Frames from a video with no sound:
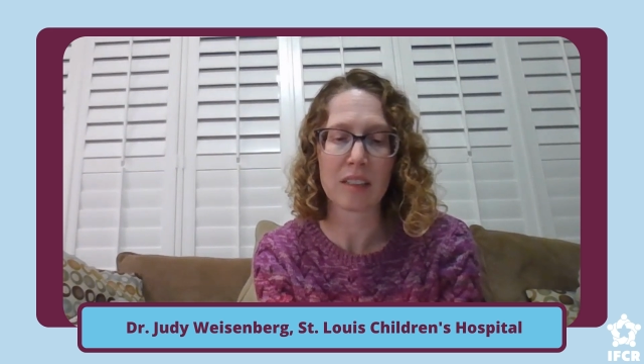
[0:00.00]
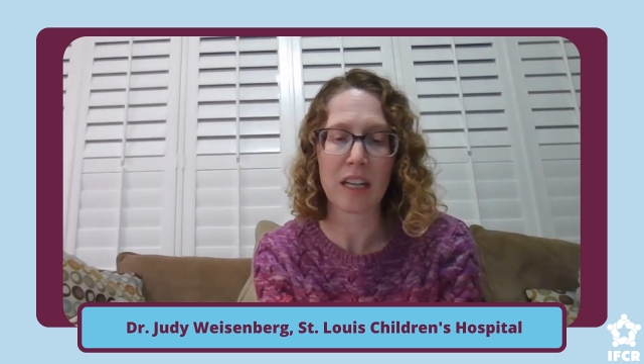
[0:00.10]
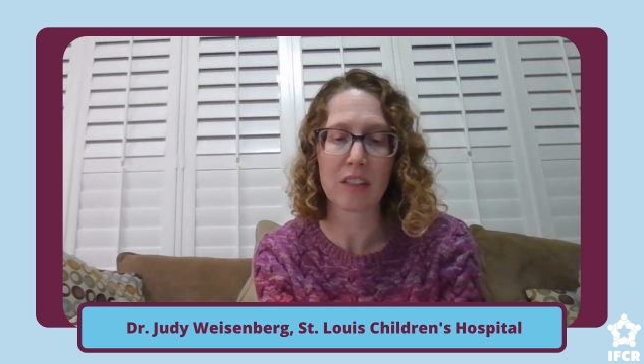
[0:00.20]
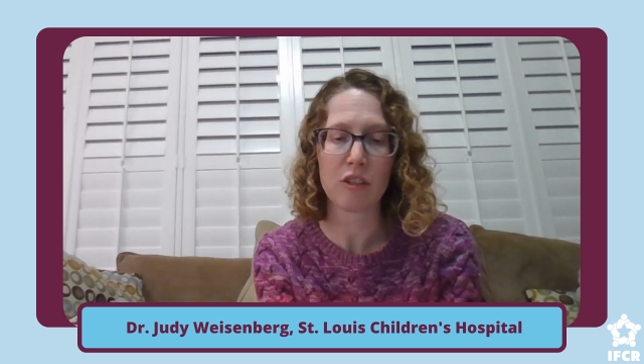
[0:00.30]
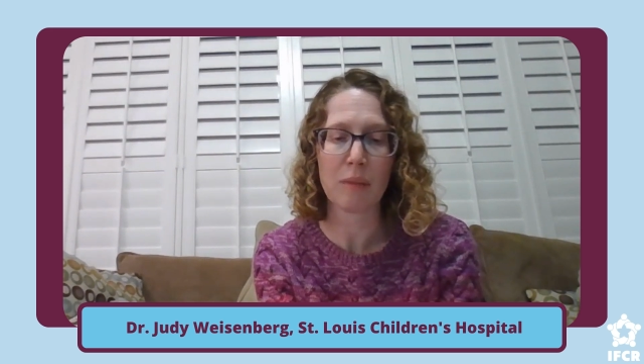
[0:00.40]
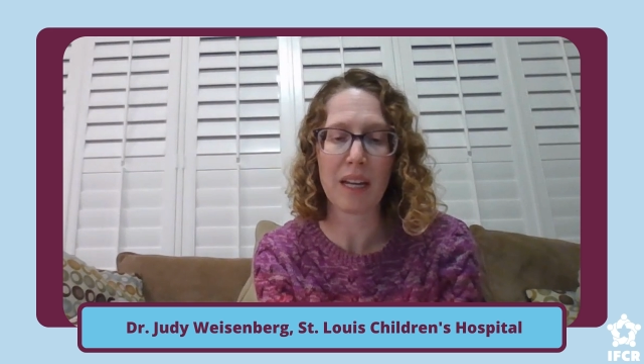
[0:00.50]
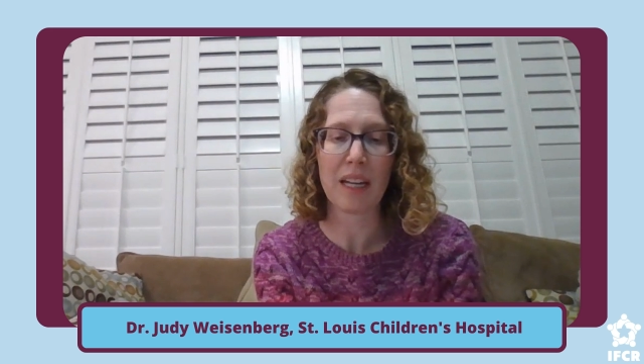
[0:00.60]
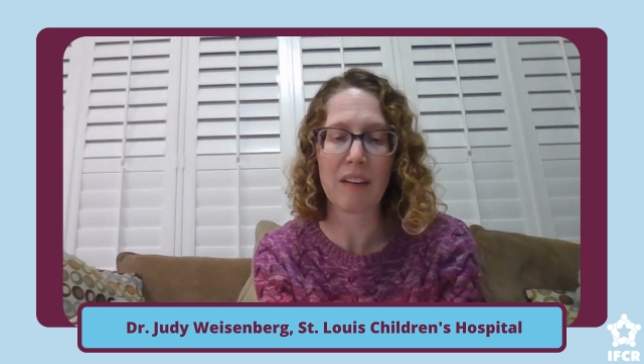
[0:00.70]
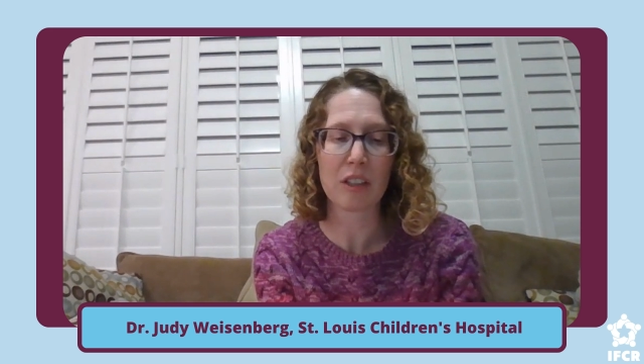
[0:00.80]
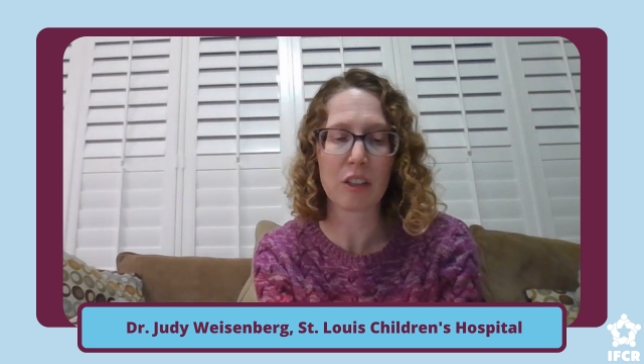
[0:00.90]
and you may
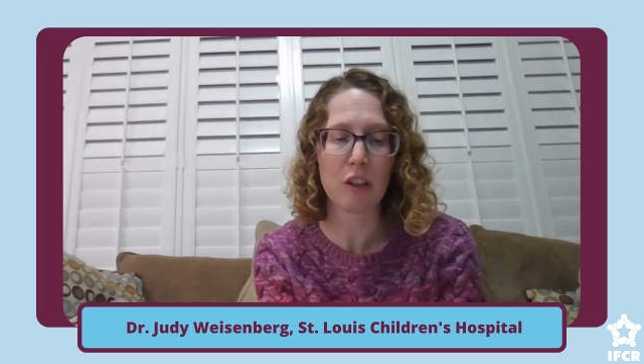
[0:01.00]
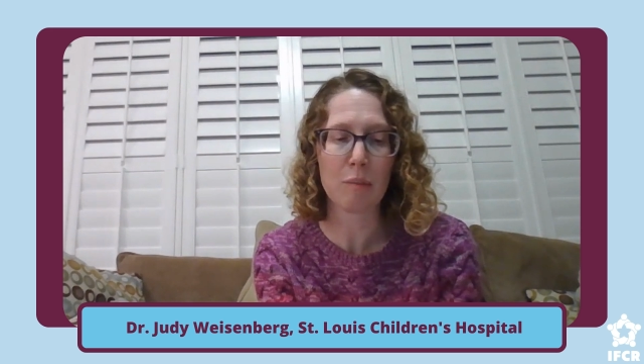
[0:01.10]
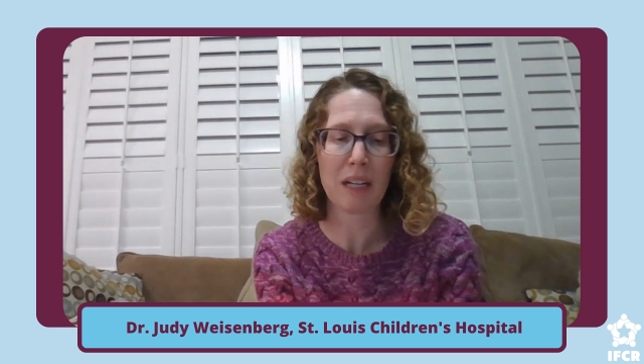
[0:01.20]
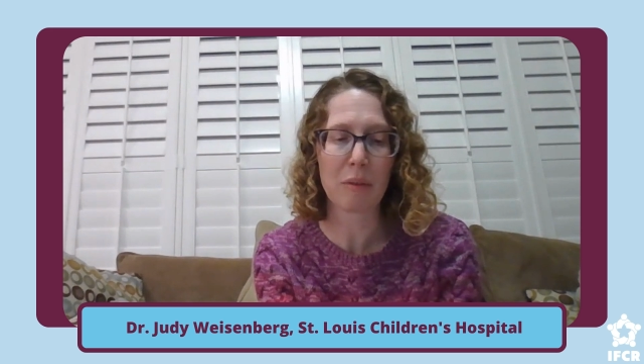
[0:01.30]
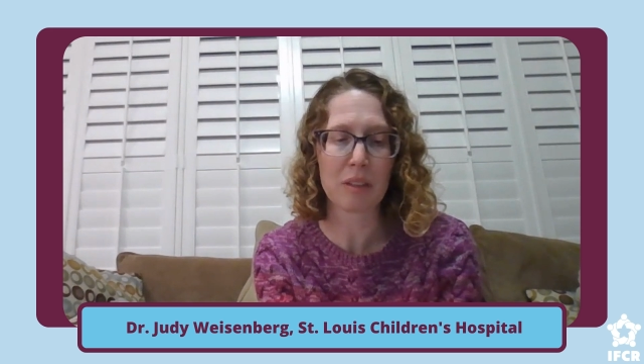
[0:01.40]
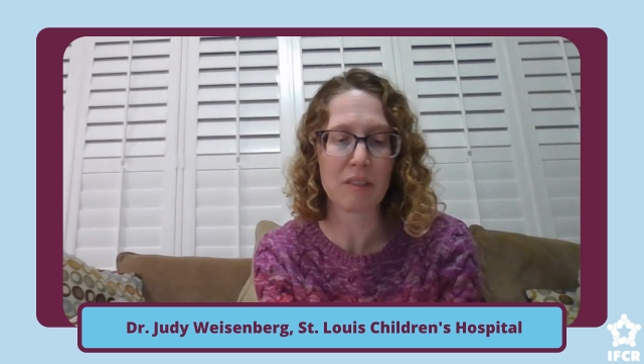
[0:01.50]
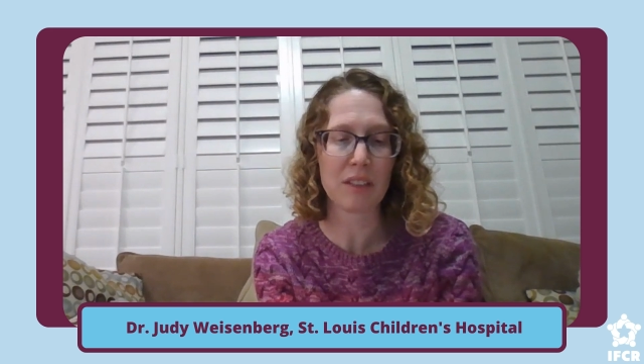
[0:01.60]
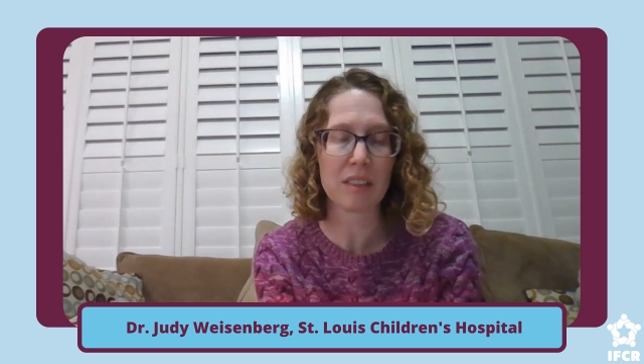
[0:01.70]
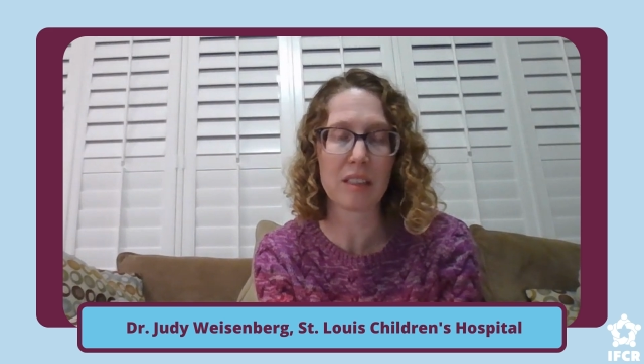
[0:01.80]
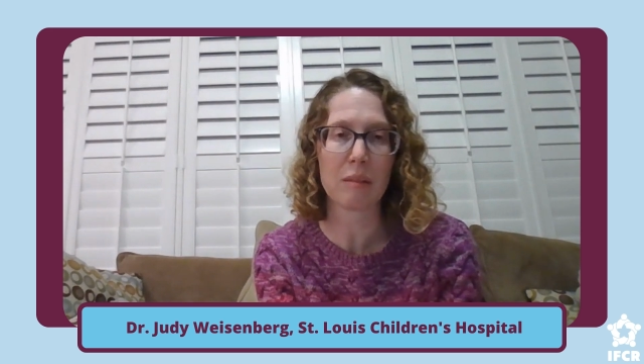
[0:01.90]
have a copay with the
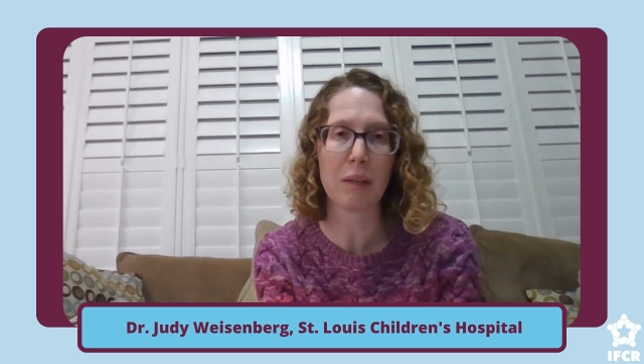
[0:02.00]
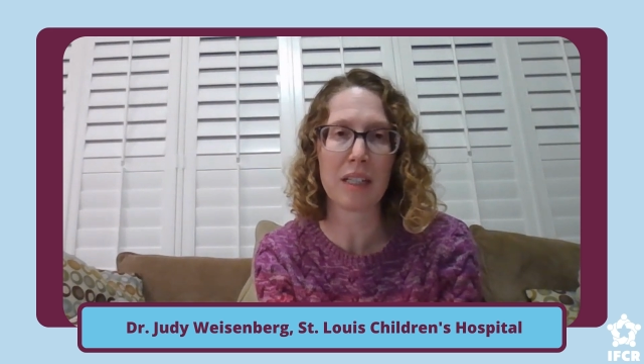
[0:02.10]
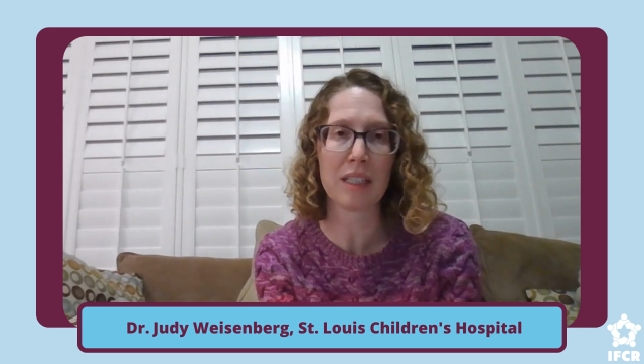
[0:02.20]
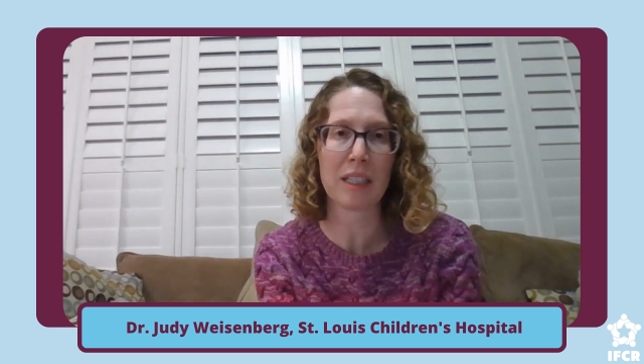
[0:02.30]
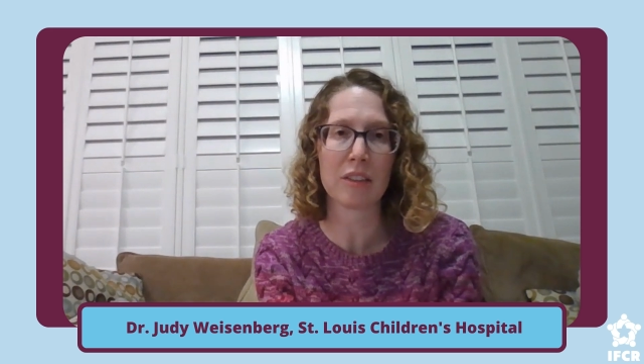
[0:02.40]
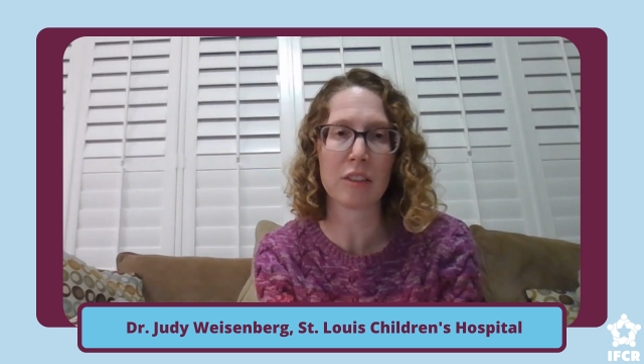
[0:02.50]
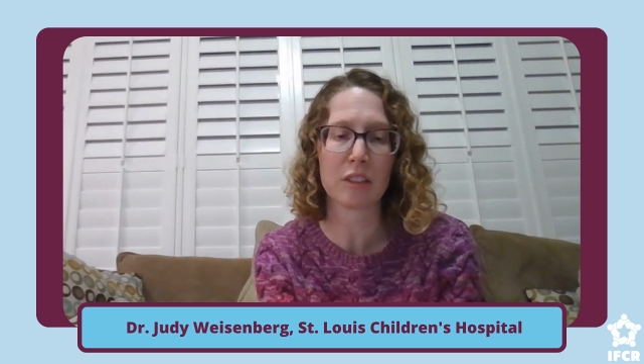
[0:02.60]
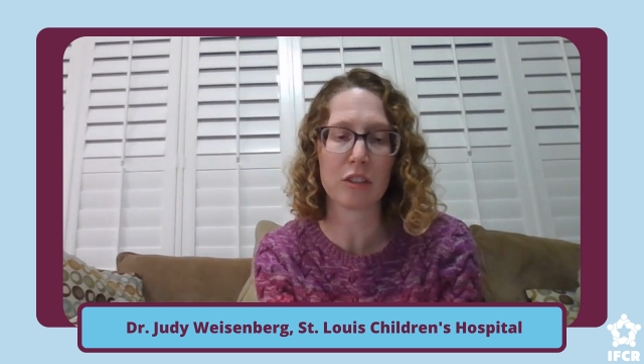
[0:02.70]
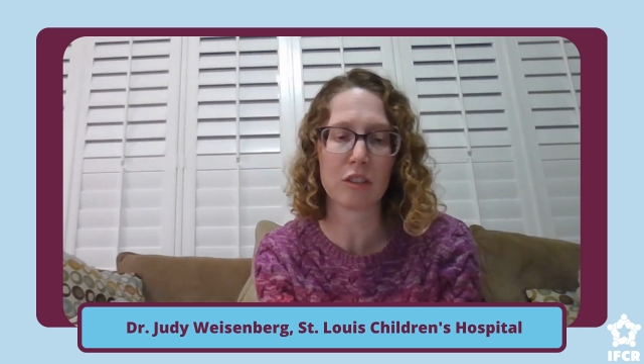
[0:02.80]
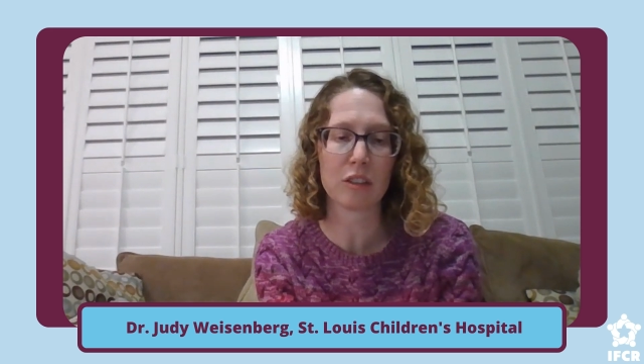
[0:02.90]
visit depending on your
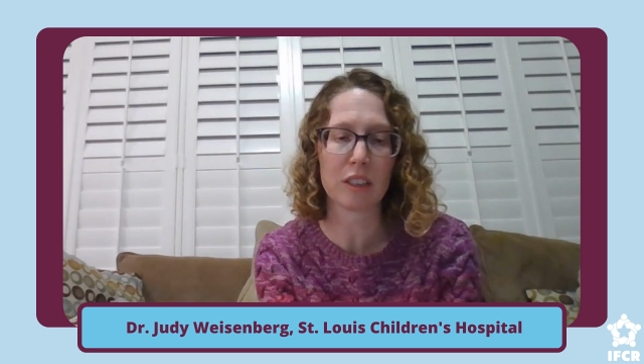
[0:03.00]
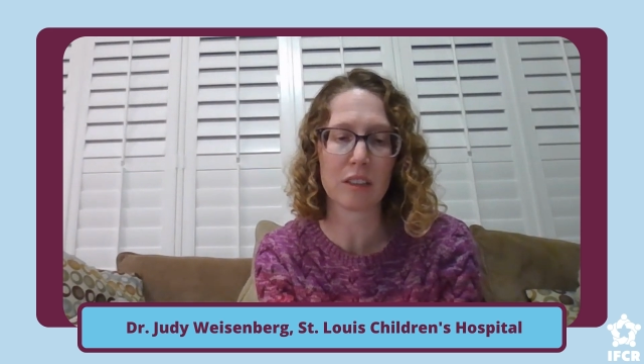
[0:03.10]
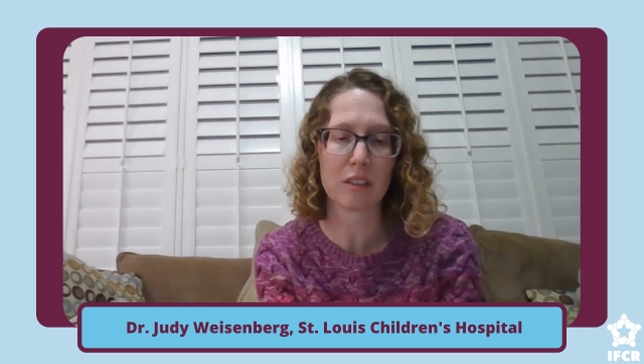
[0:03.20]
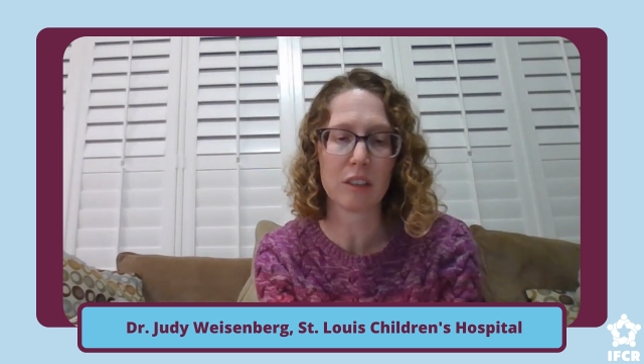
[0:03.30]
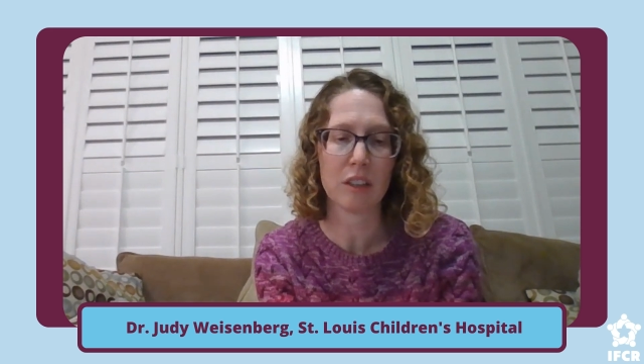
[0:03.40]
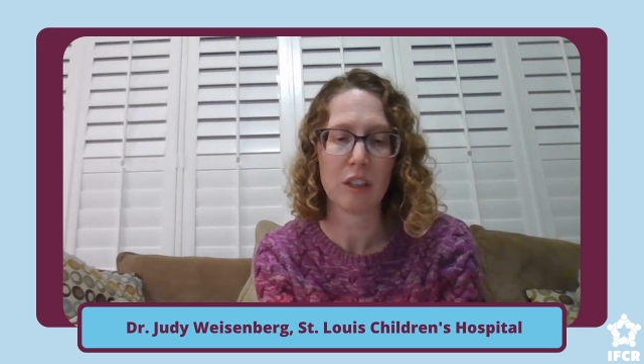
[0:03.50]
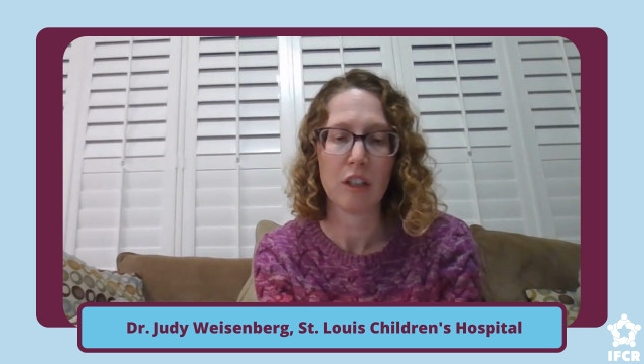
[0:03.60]
insurance.